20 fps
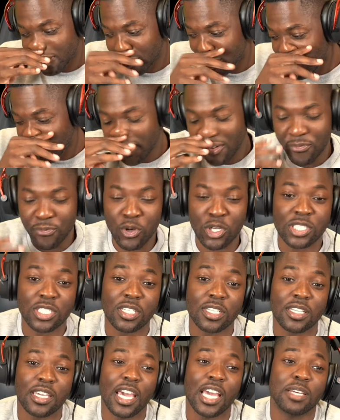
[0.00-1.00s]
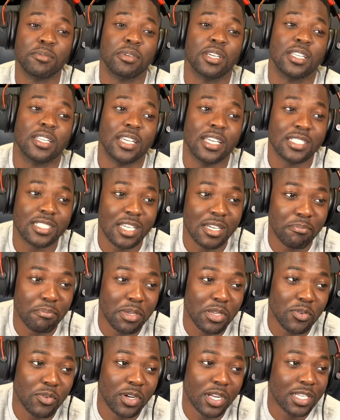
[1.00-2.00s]
And unfortunately, Cab Money Dez couldn't
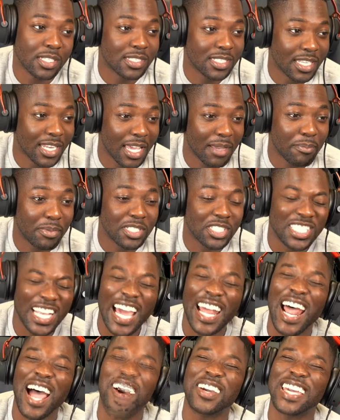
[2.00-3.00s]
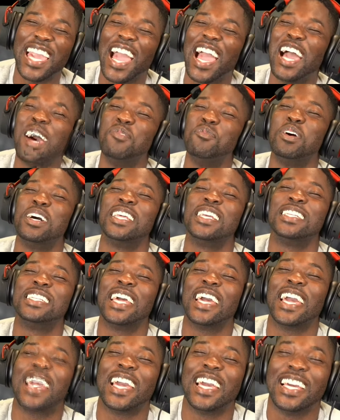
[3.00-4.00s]
be with us today, but shout out Cab Money
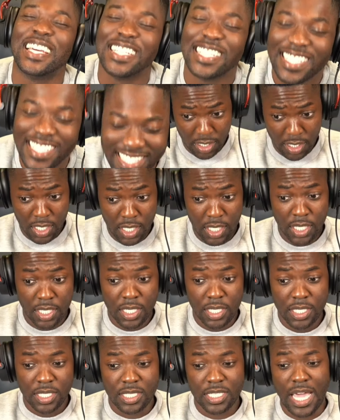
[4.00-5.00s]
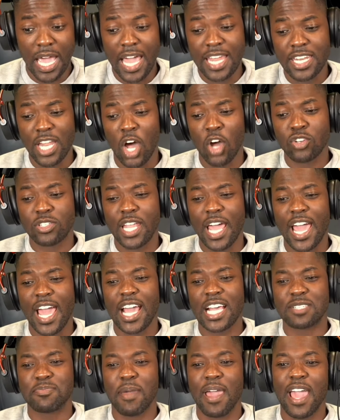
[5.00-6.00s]
Dez. Yeah, no
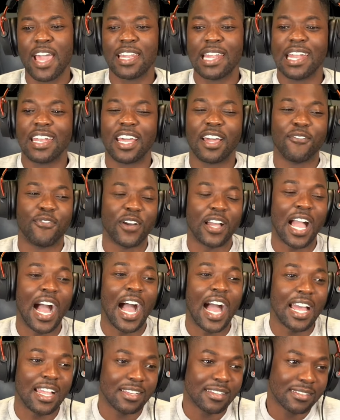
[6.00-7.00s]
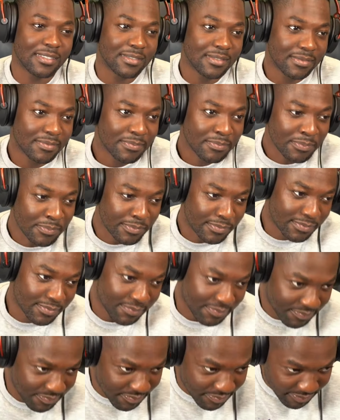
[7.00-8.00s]
Dez, man. That nigga forgot.
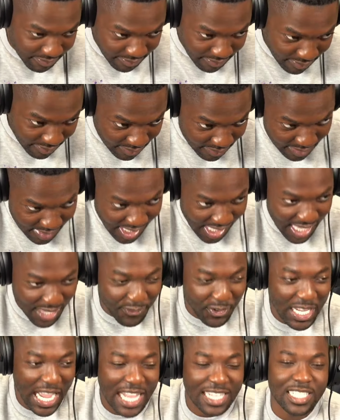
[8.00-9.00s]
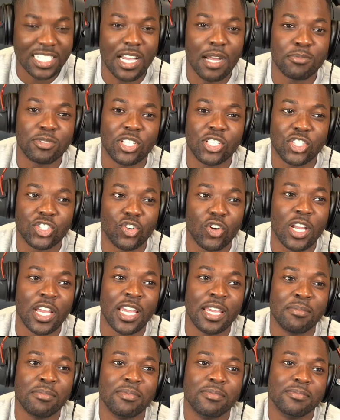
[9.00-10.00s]
He forgot to come to the
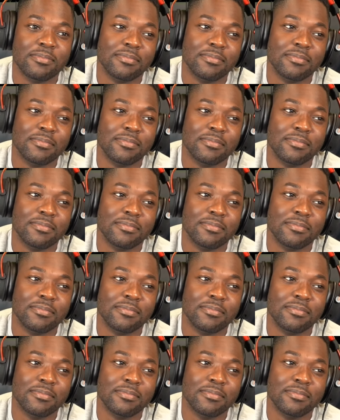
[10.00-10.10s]
stream.